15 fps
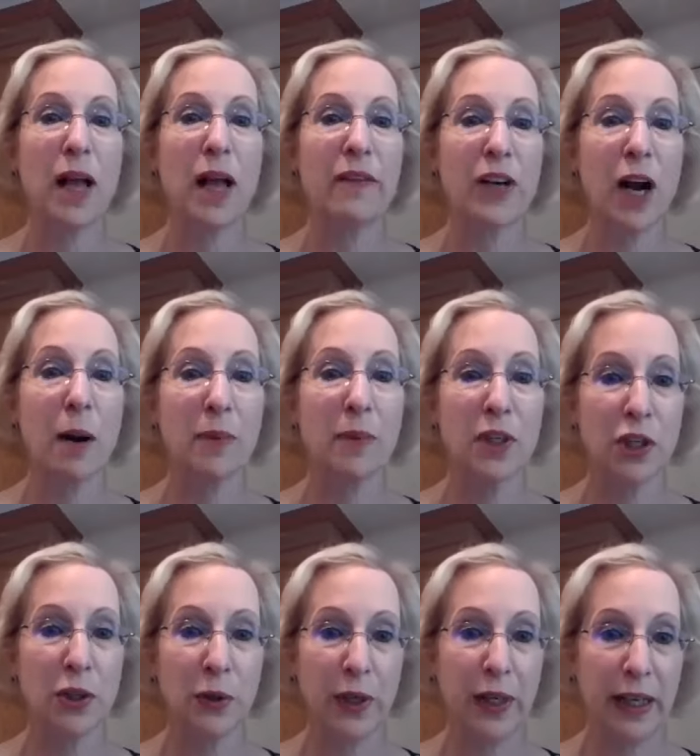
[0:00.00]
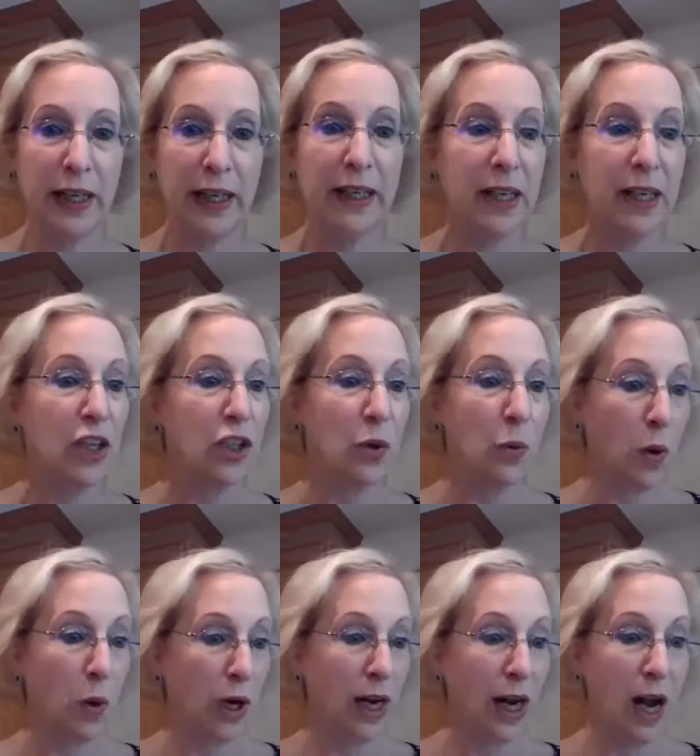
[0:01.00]
have an opportunity to
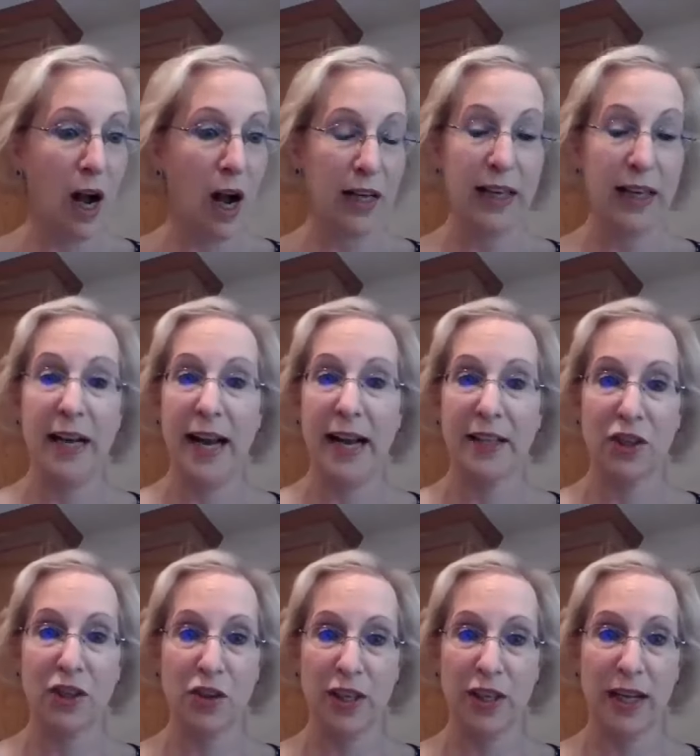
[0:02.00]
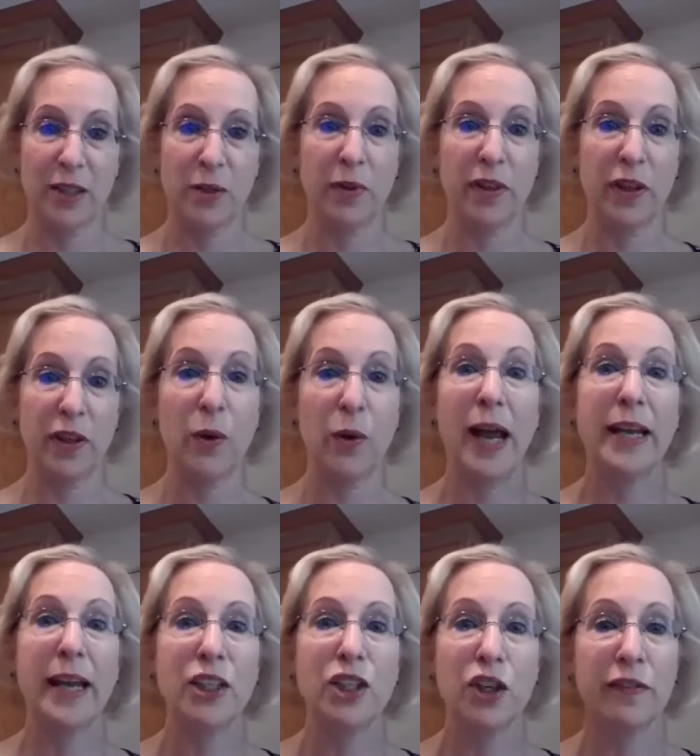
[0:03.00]
work on an exercise with you and
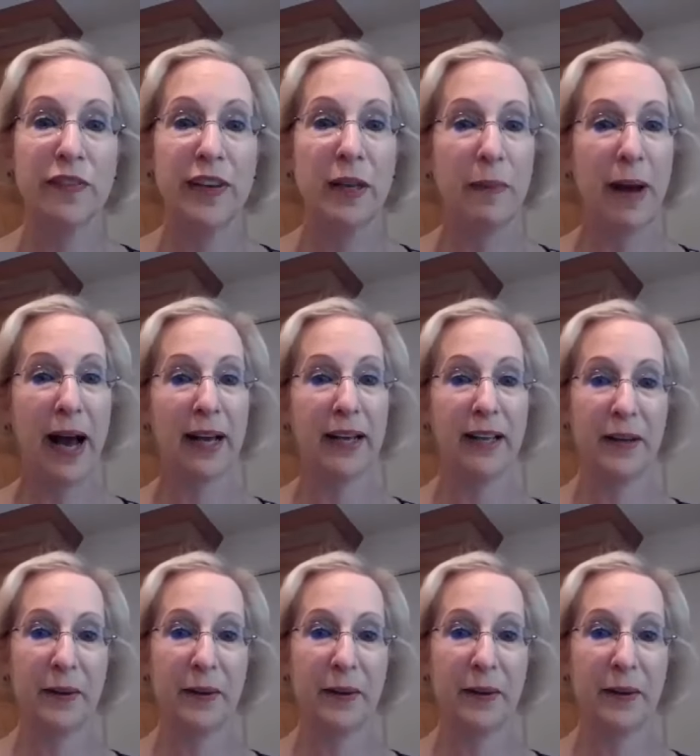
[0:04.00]
get your feedback.